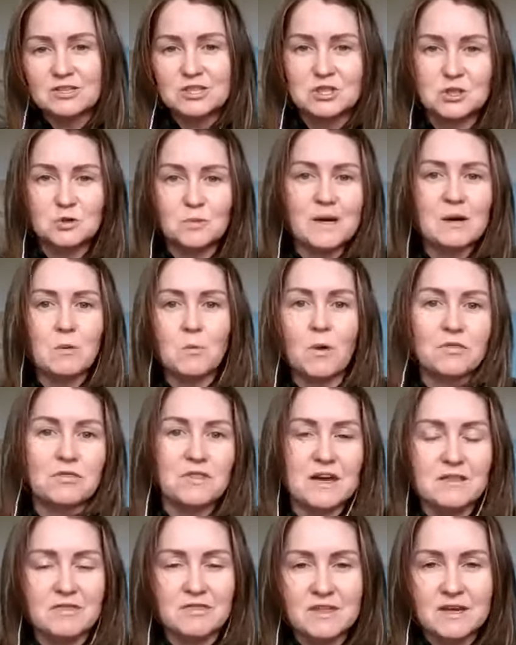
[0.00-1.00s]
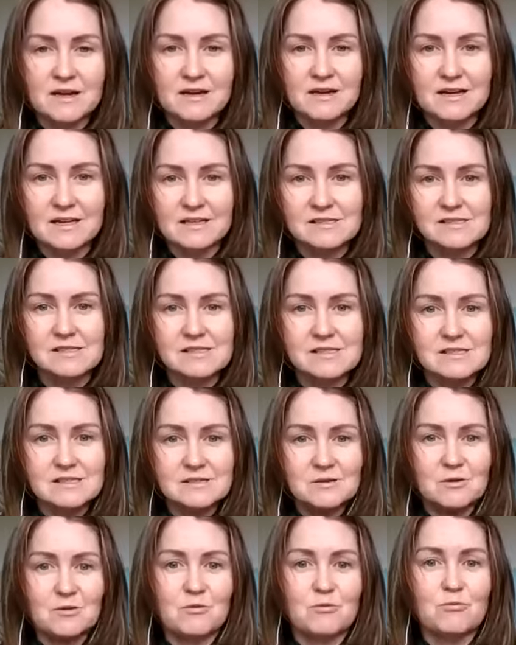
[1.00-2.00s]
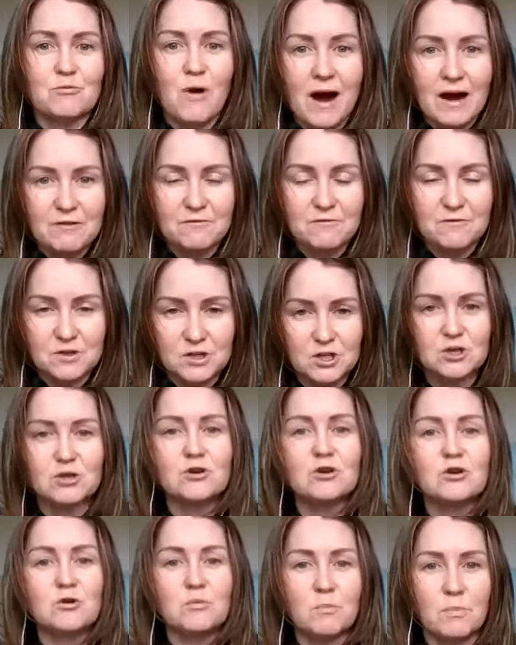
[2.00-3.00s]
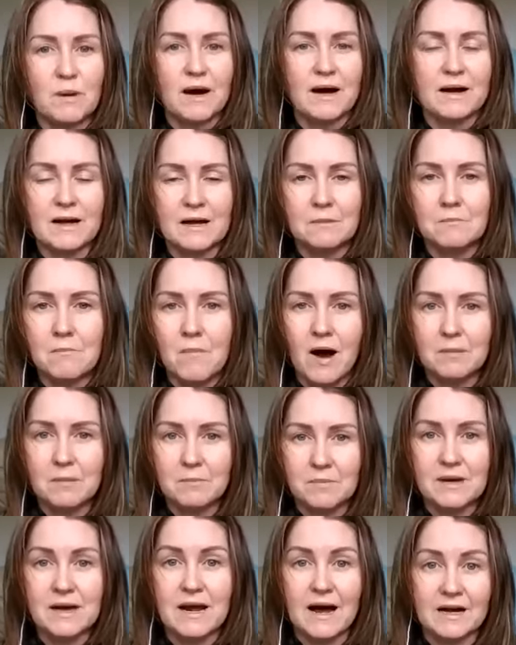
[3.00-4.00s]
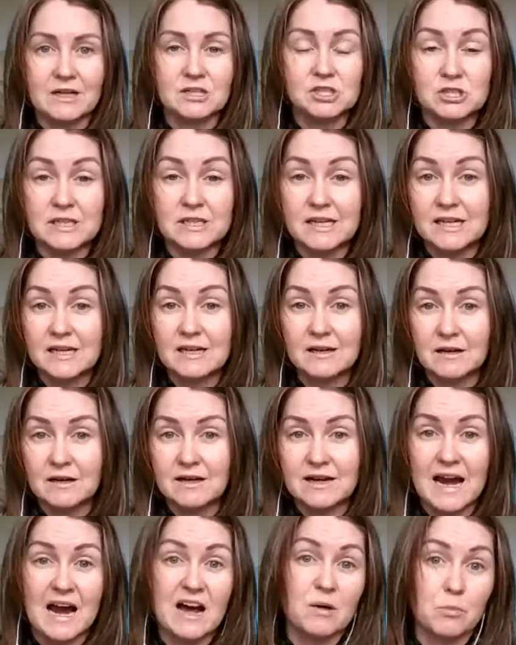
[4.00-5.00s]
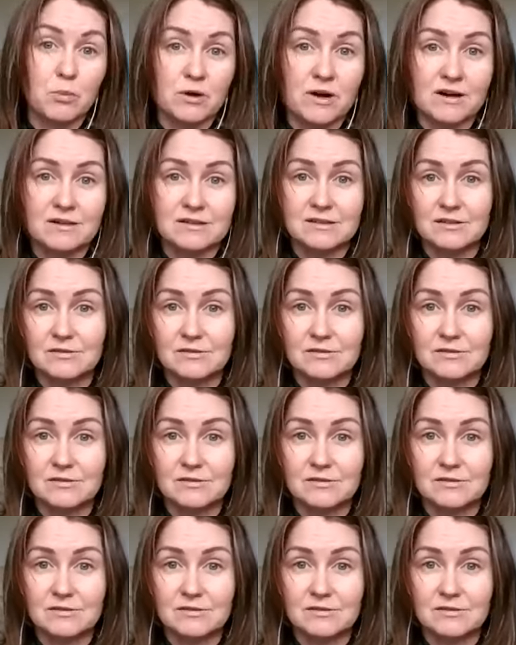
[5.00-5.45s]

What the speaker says: doing what they think is right for you, but it might be actually counterproductive.